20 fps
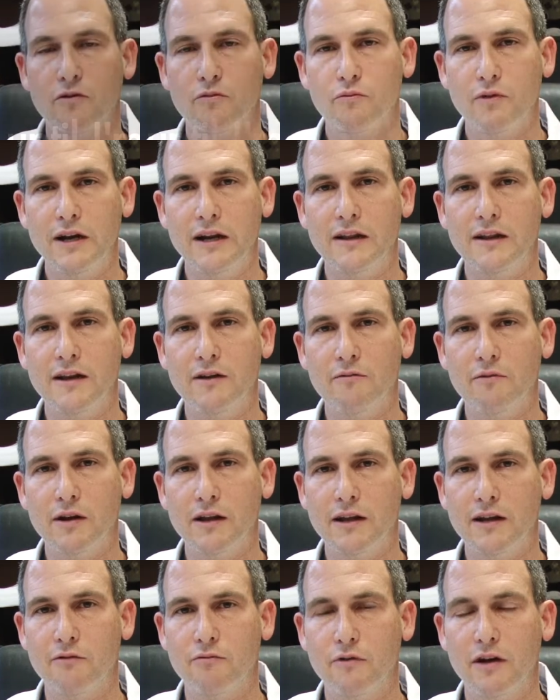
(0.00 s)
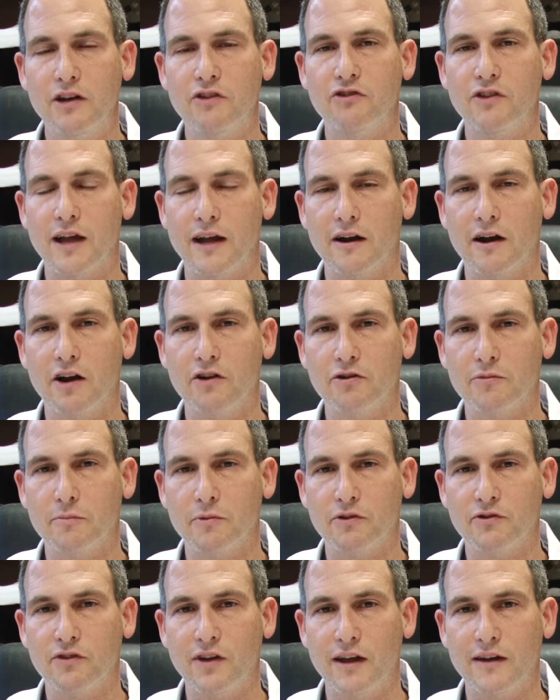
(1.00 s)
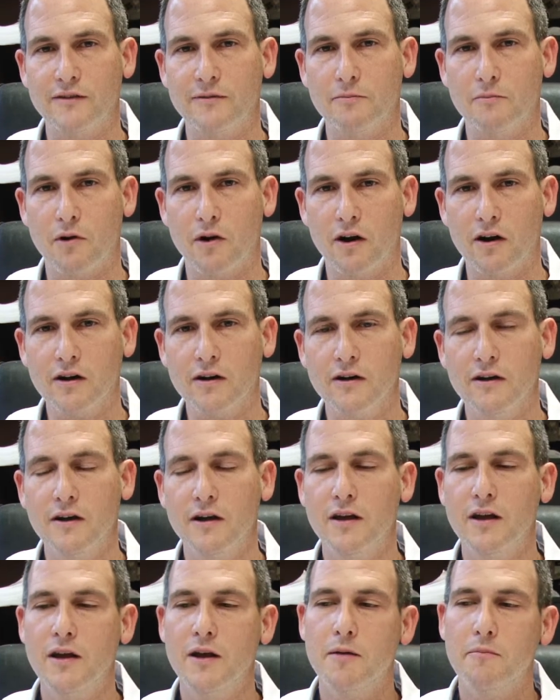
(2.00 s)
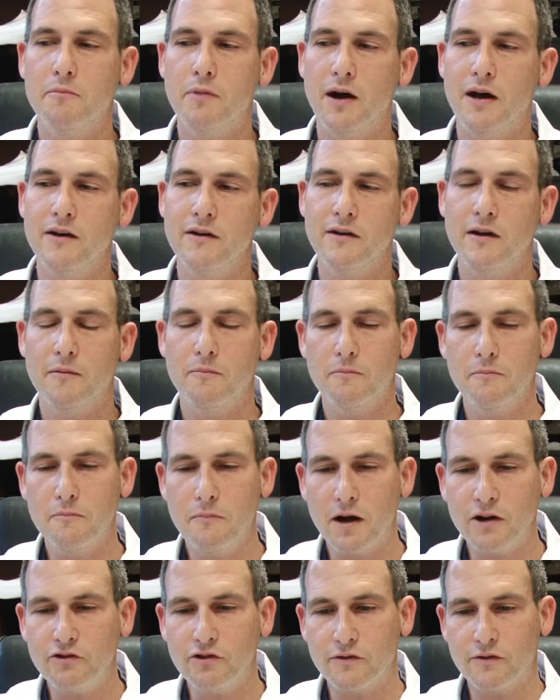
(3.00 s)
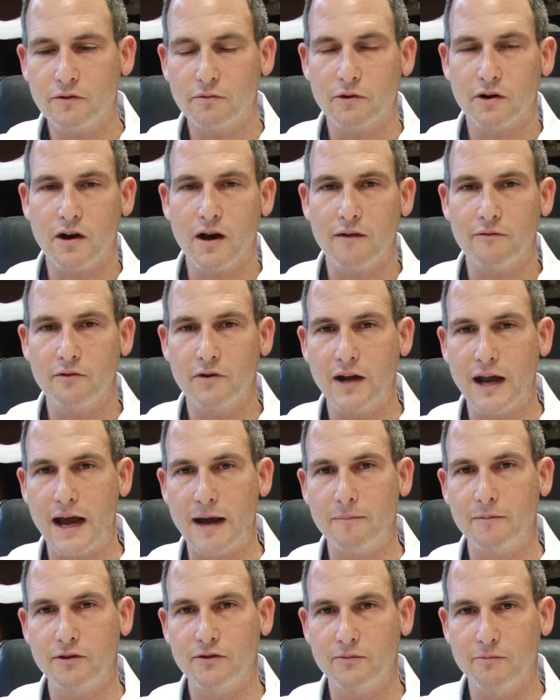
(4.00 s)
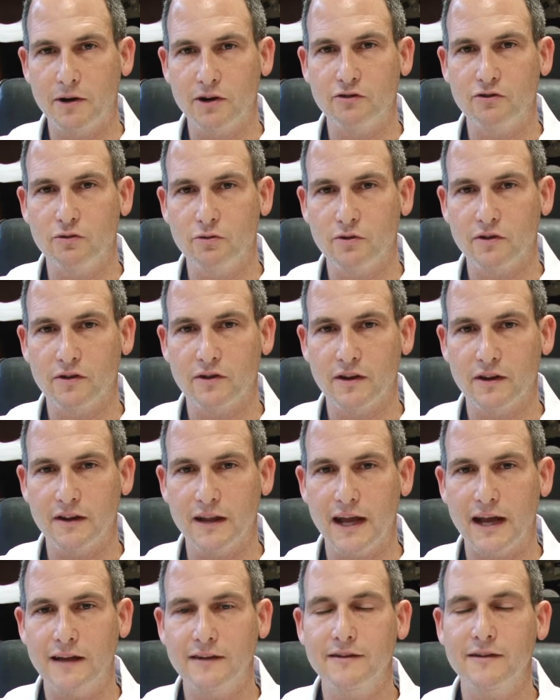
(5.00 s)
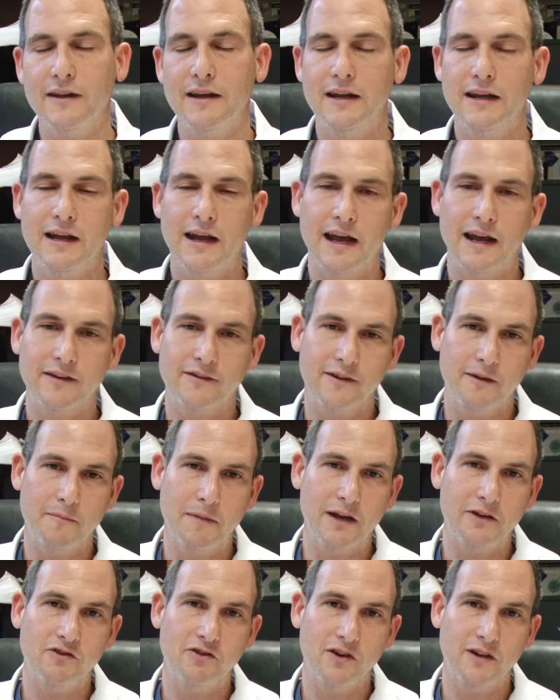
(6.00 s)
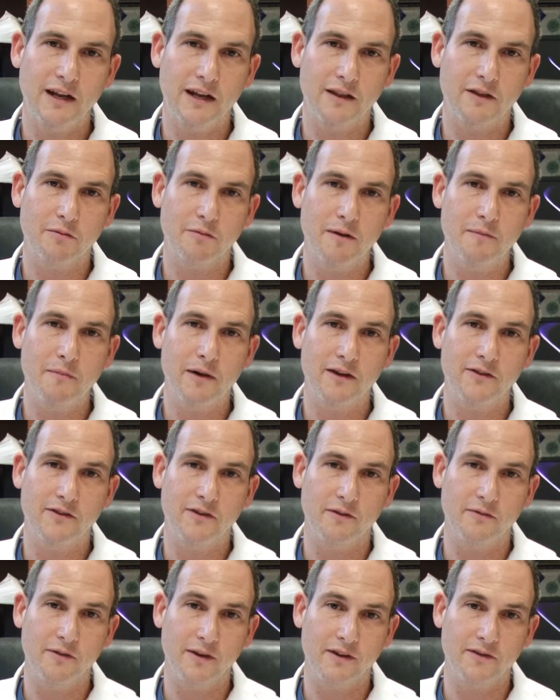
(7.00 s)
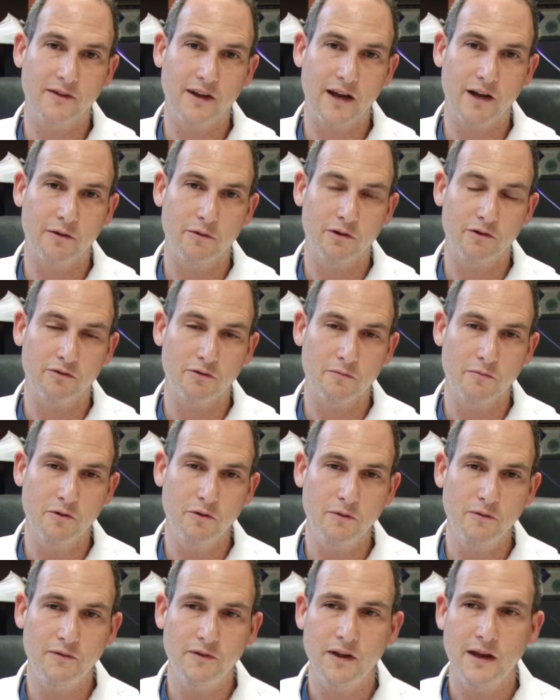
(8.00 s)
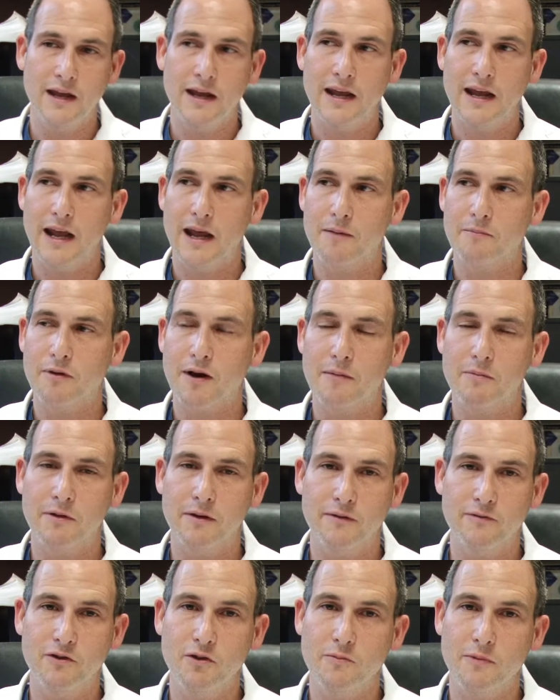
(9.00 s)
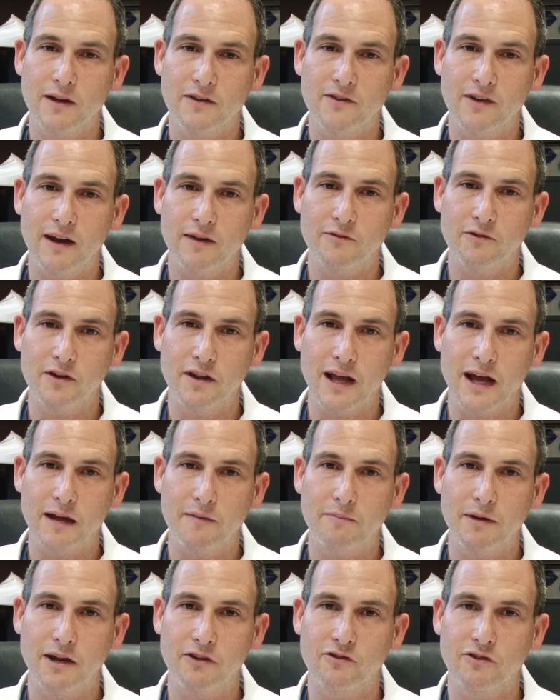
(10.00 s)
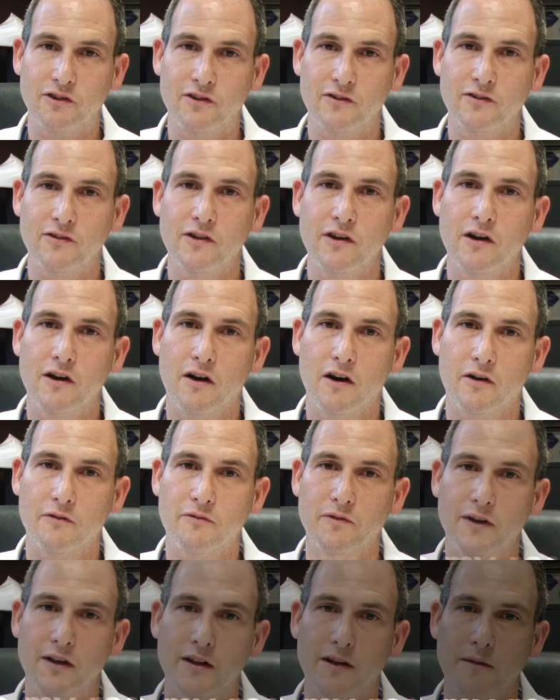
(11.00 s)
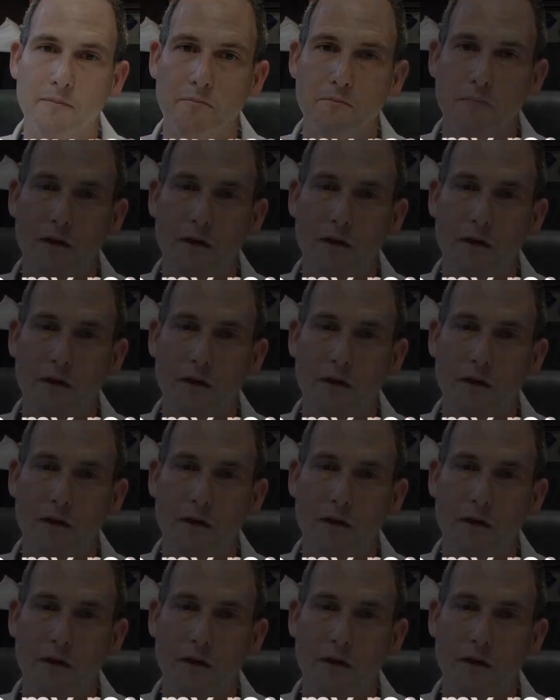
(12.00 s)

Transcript: really reach that 100% mark, but much of the recovery happens much sooner than that. As I mentioned, at 3 months the fixator is removed, and probably a few months after that patients are feeling